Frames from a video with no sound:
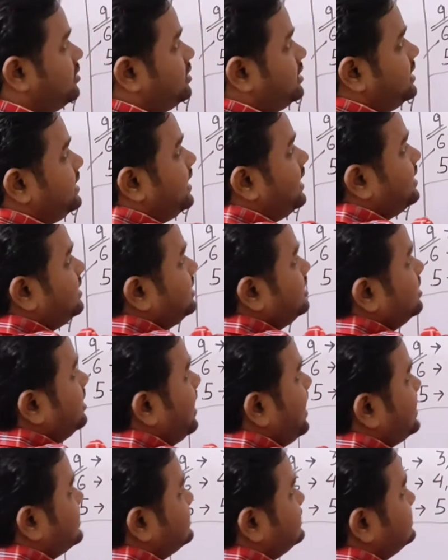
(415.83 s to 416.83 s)
here the
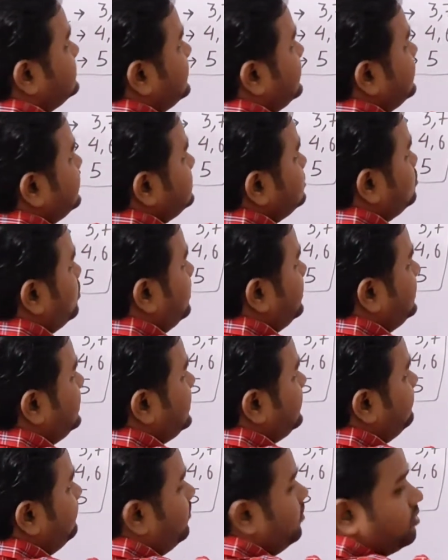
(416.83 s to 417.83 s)
answer is
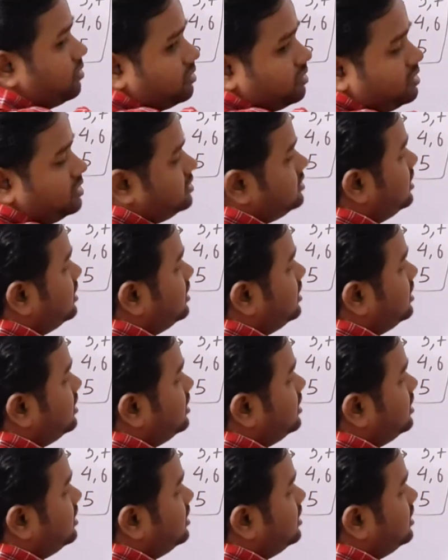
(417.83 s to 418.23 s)
24.